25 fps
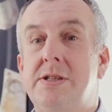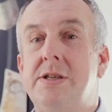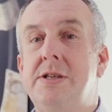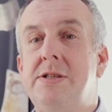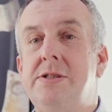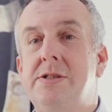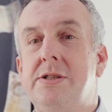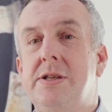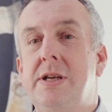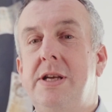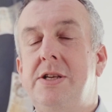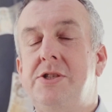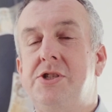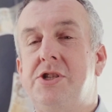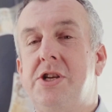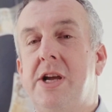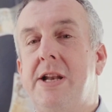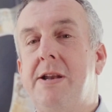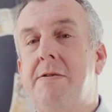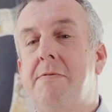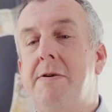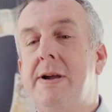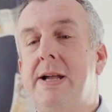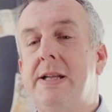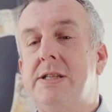is
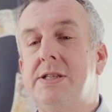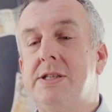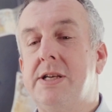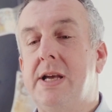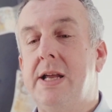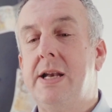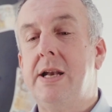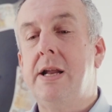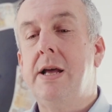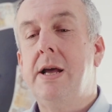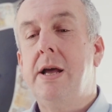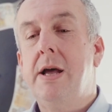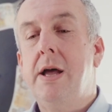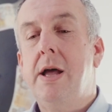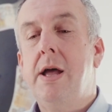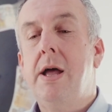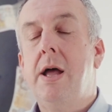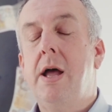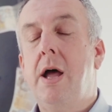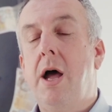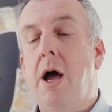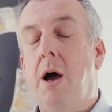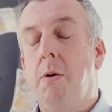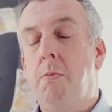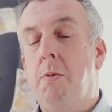generating
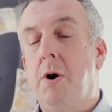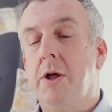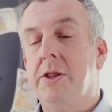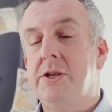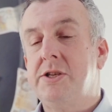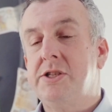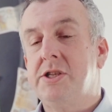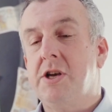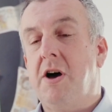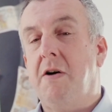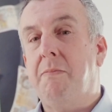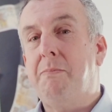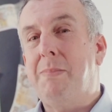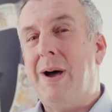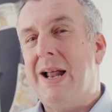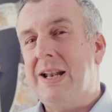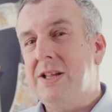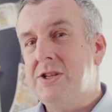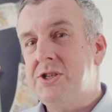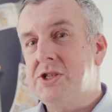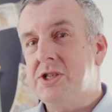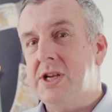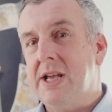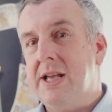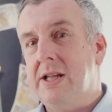and what the sort of
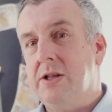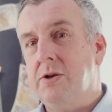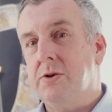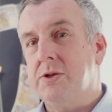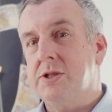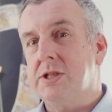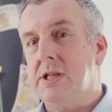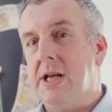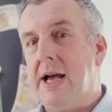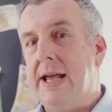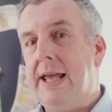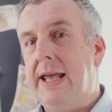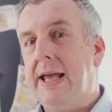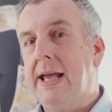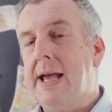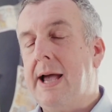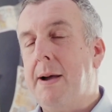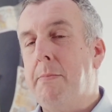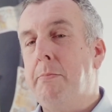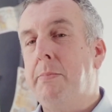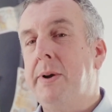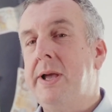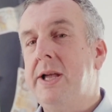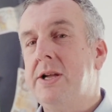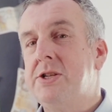balance sheet looks like
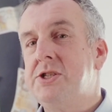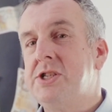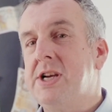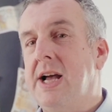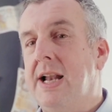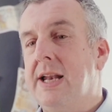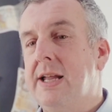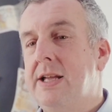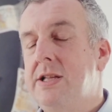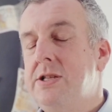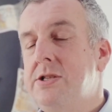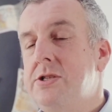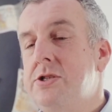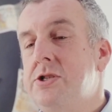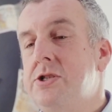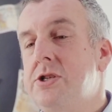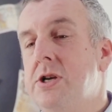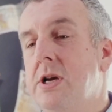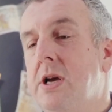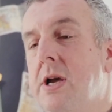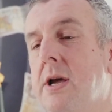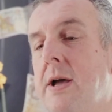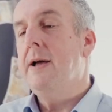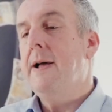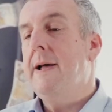can be a challenge.
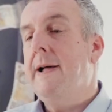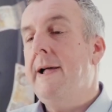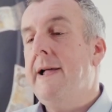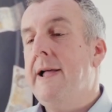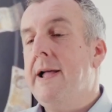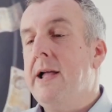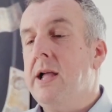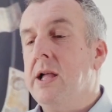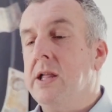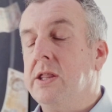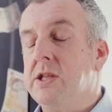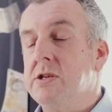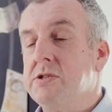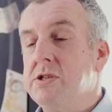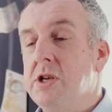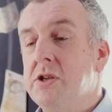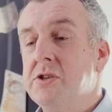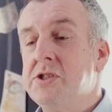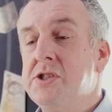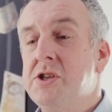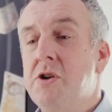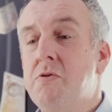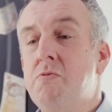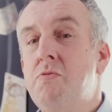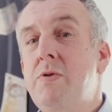There's
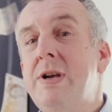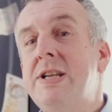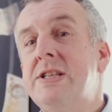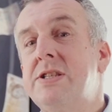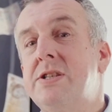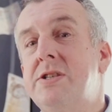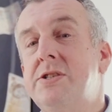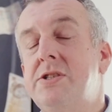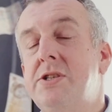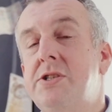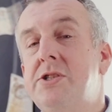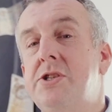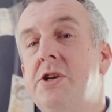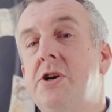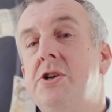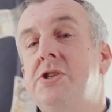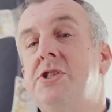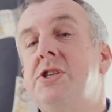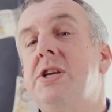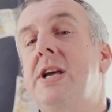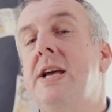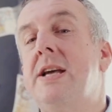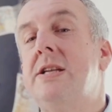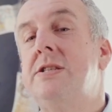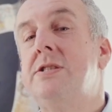also risks
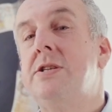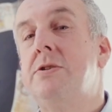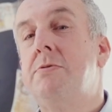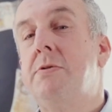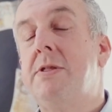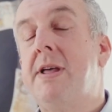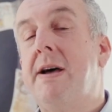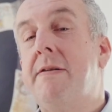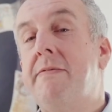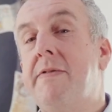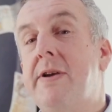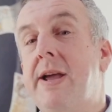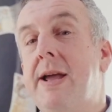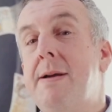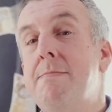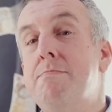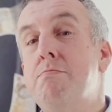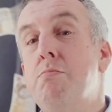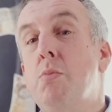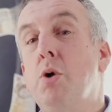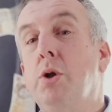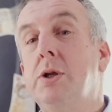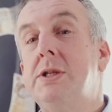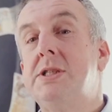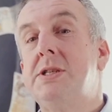associated with having
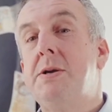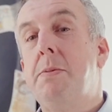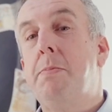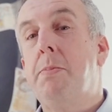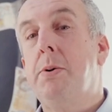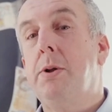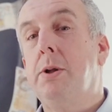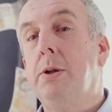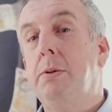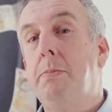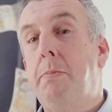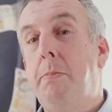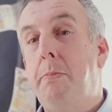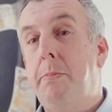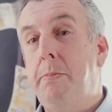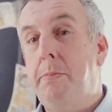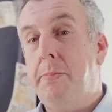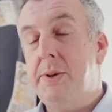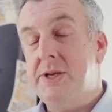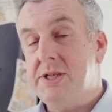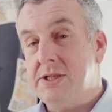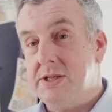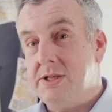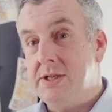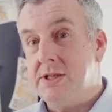multiple
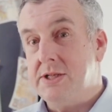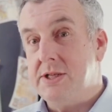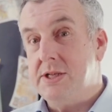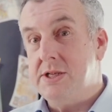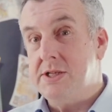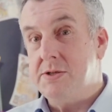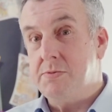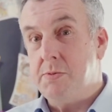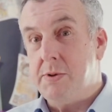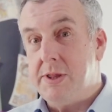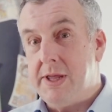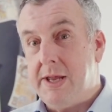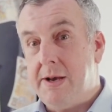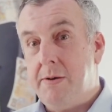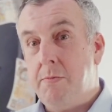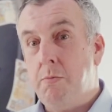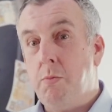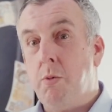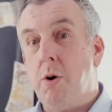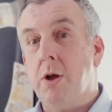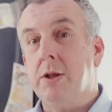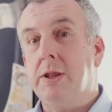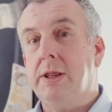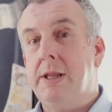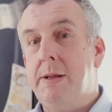businesses within
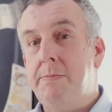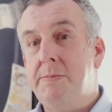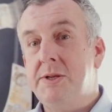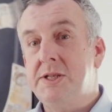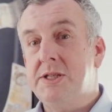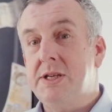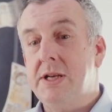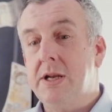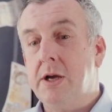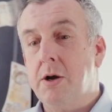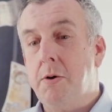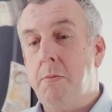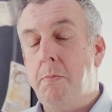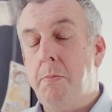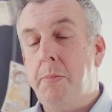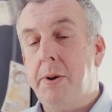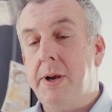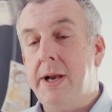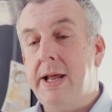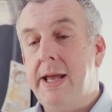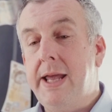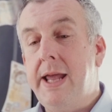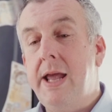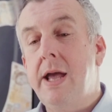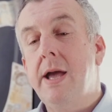one limited
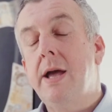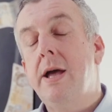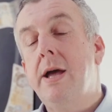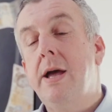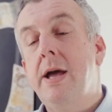company.